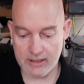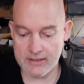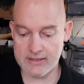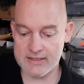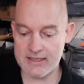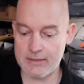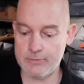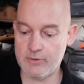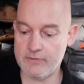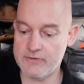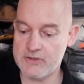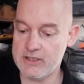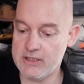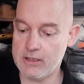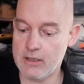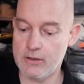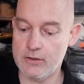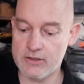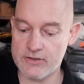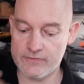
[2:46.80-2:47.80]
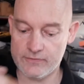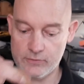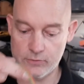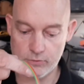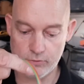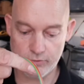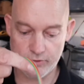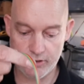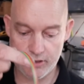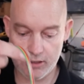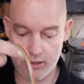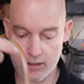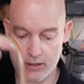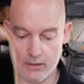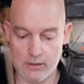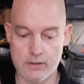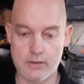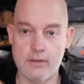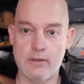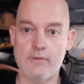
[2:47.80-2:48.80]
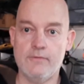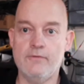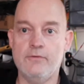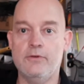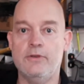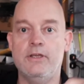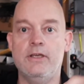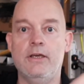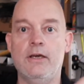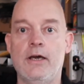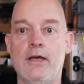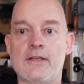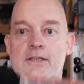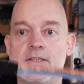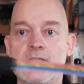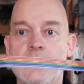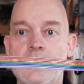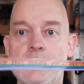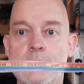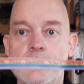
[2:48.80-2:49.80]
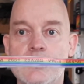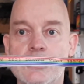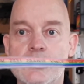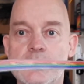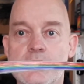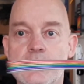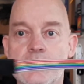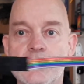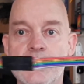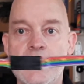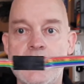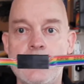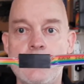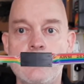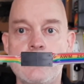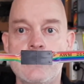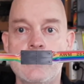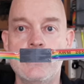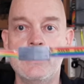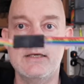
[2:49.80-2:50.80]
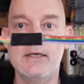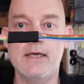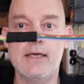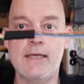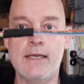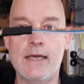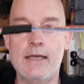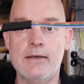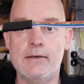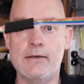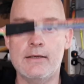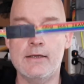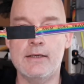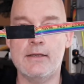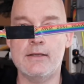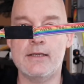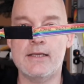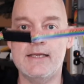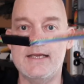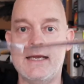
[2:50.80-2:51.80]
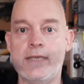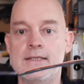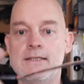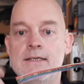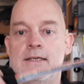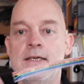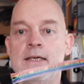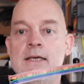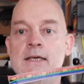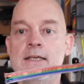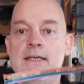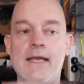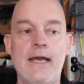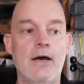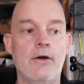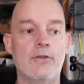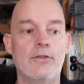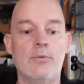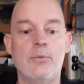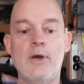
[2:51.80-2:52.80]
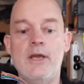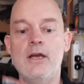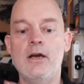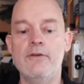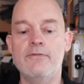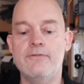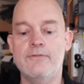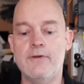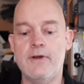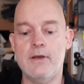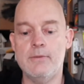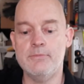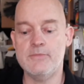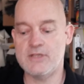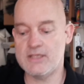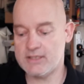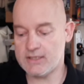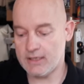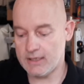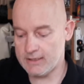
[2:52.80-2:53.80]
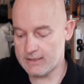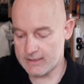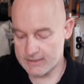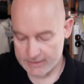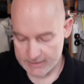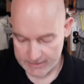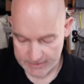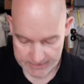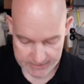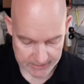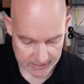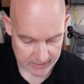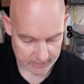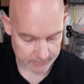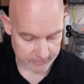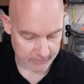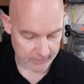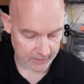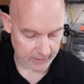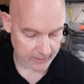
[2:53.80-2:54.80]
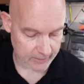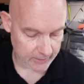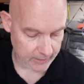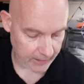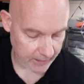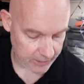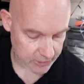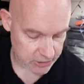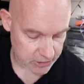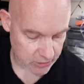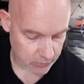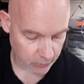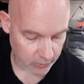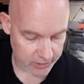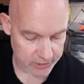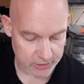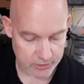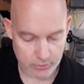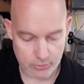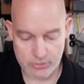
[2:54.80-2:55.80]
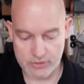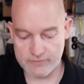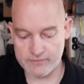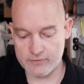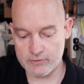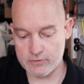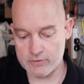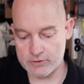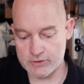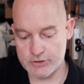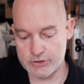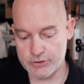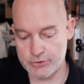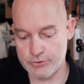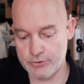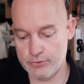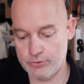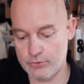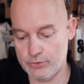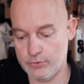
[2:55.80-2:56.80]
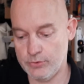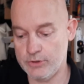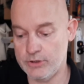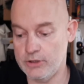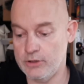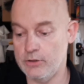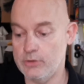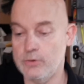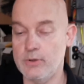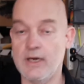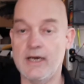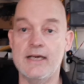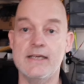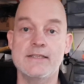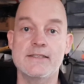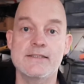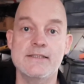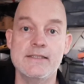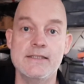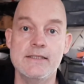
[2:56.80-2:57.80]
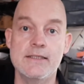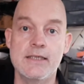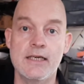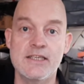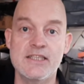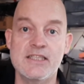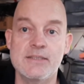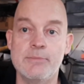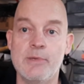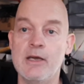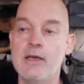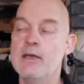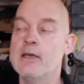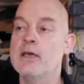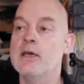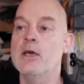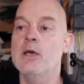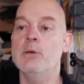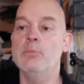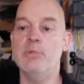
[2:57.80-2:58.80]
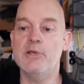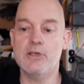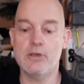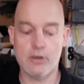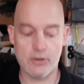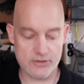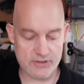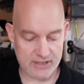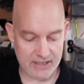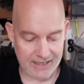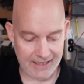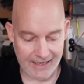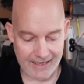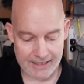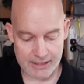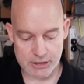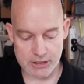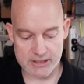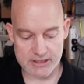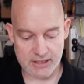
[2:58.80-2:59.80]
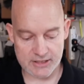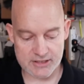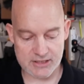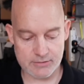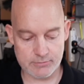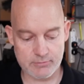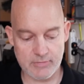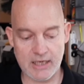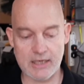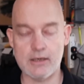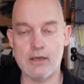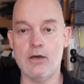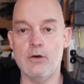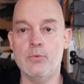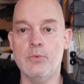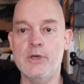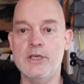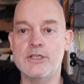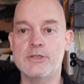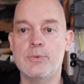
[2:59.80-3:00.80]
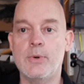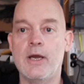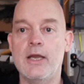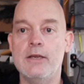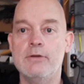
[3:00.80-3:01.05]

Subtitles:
same obviously goes for the other side, which is just here. Again, another connector. Now, the way I've designed this is actually quite useful to you as the customer, because it actually doesn't matter which way